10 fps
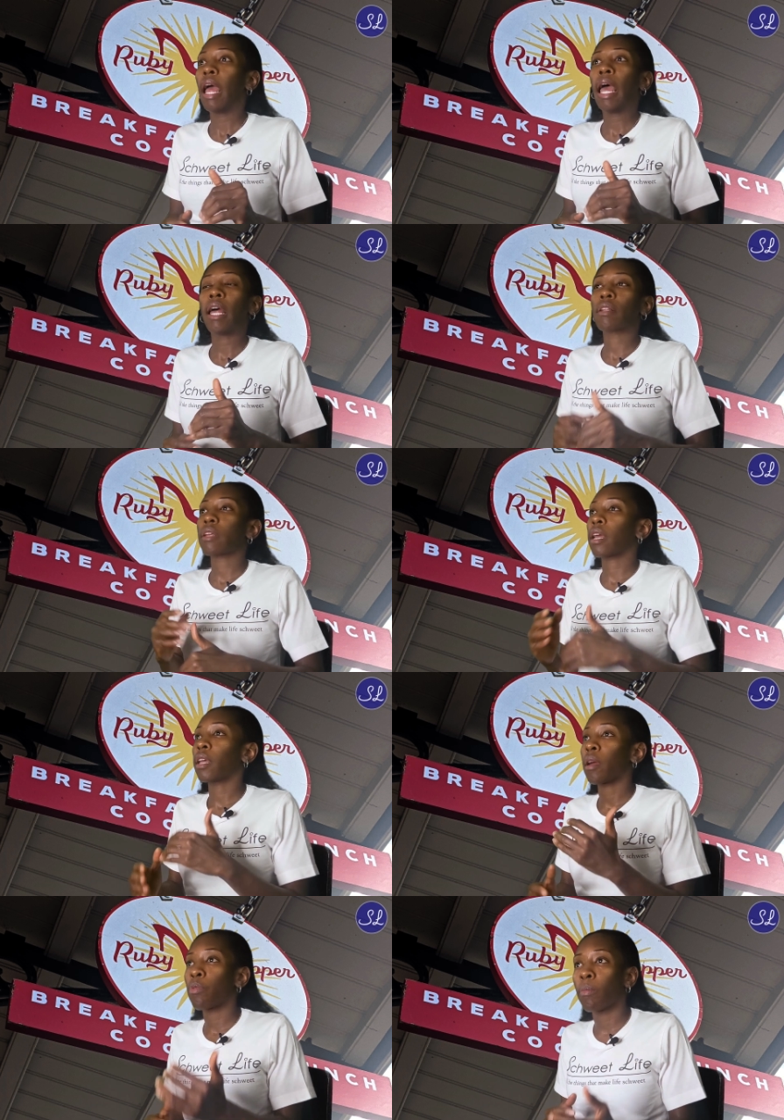And it's like I
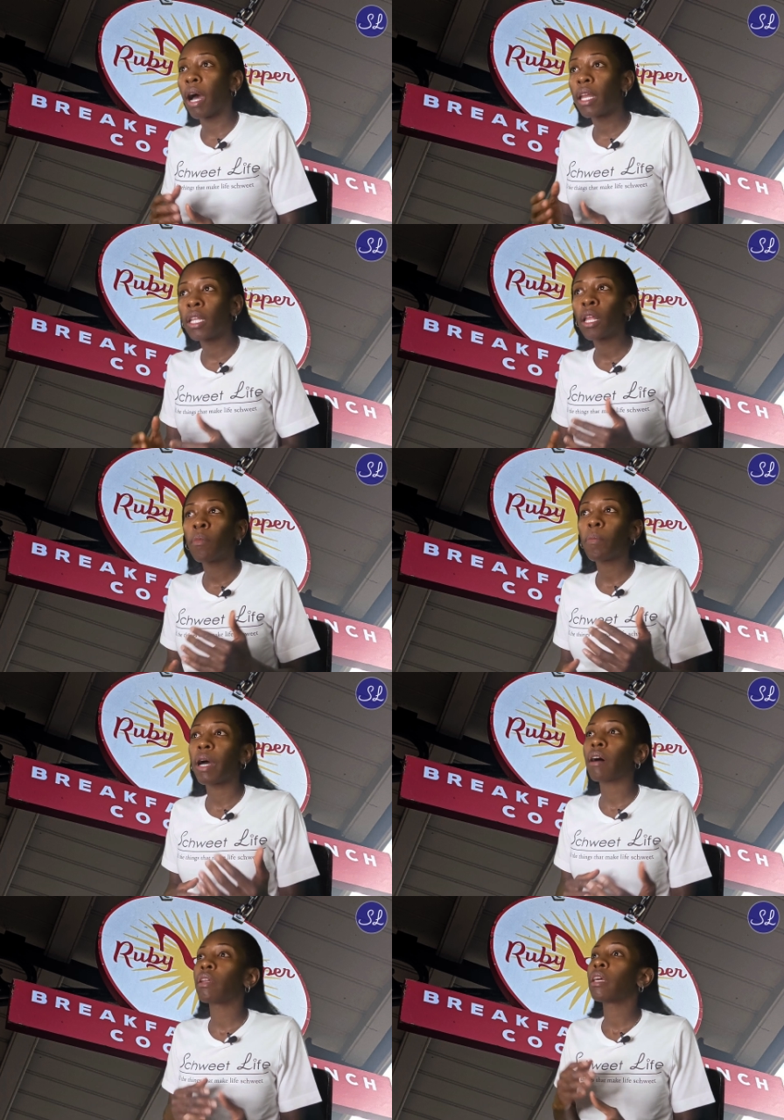kept reminding them
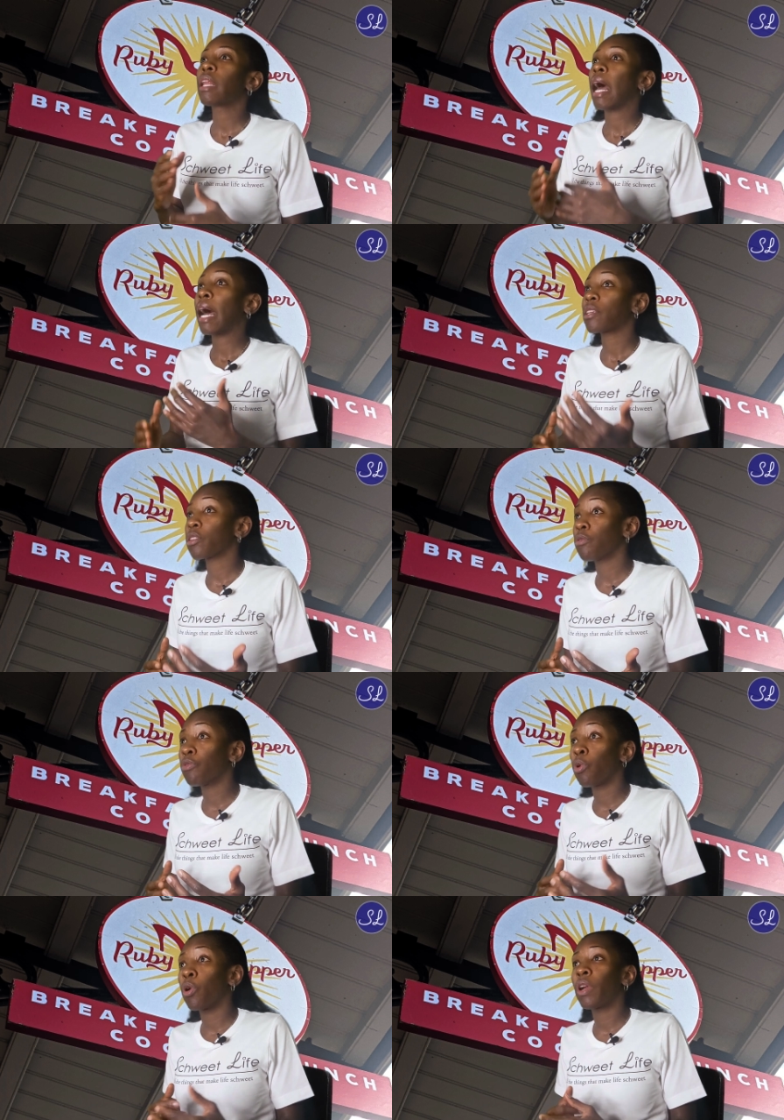about it, asking
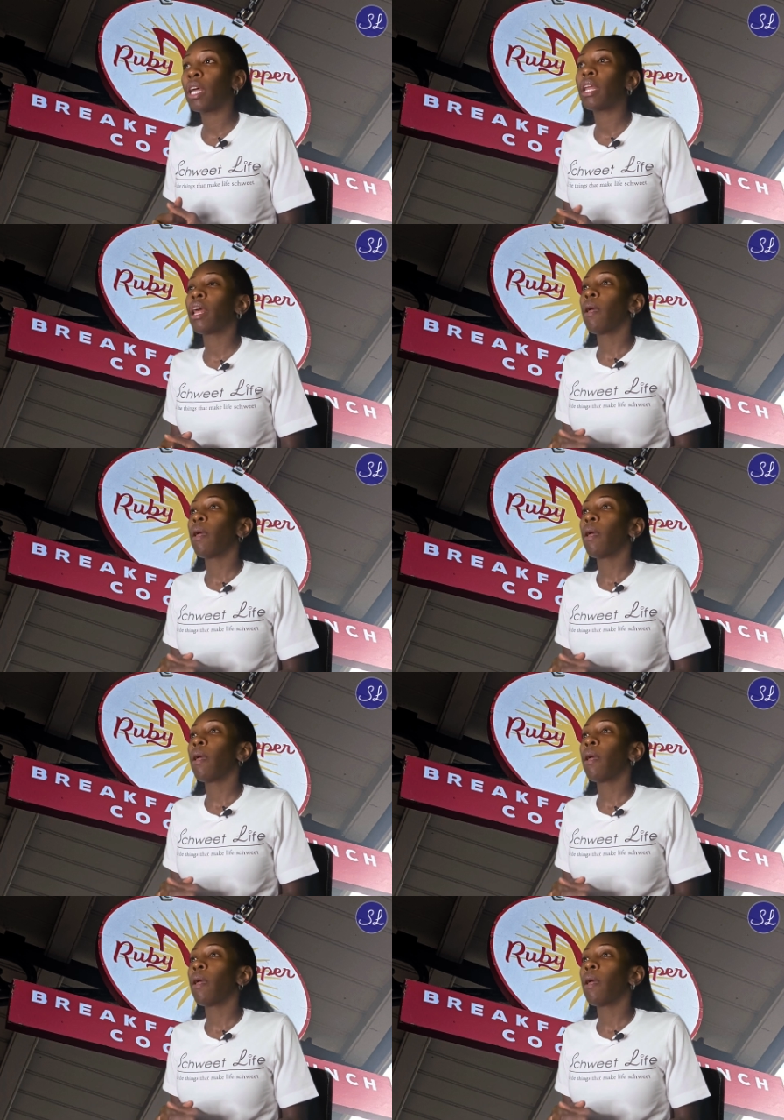for it.